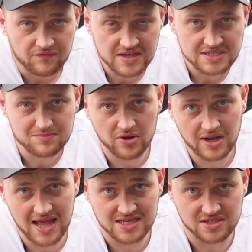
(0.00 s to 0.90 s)
This
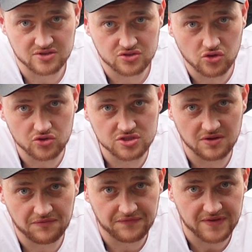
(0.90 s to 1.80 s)
Model S
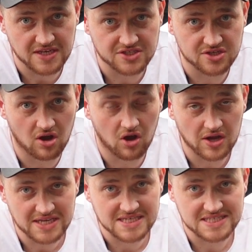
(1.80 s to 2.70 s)
does feature
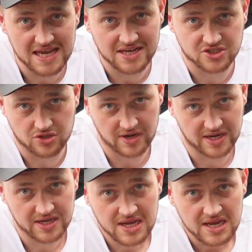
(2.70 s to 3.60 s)
easy
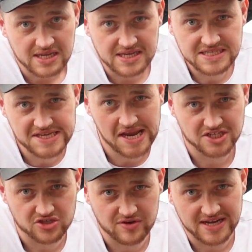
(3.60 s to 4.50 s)
entry. Easy
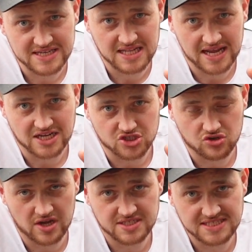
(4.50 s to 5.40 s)
entry is like
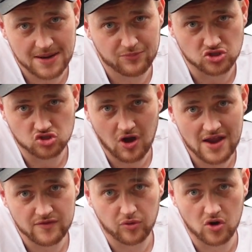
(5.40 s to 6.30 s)
a separate
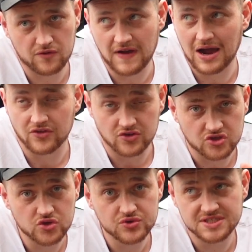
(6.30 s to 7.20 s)
driver profile that
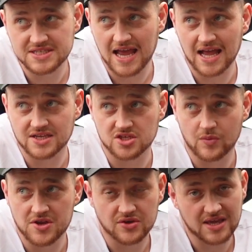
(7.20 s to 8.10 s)
you set, so
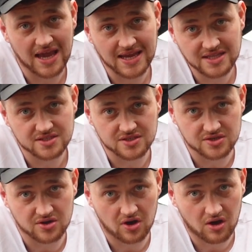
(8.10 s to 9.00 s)
when you get into
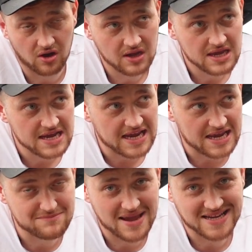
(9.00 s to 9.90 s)
the car,
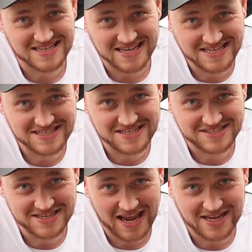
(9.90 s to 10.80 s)
it makes it easier
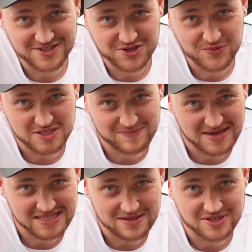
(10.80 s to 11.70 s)
to get into, which
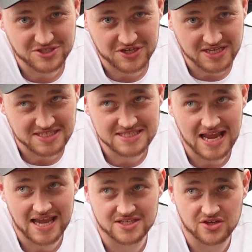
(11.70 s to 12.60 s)
basically means you can
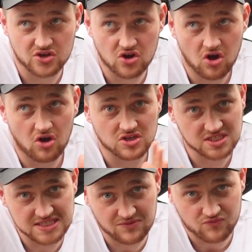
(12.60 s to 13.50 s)
set it so
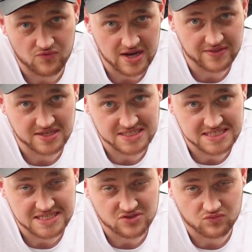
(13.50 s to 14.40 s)
the
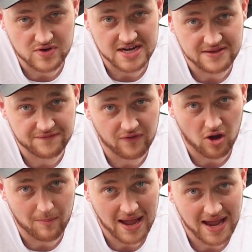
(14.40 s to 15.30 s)
seat's really
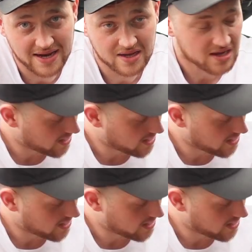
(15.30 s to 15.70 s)
far back,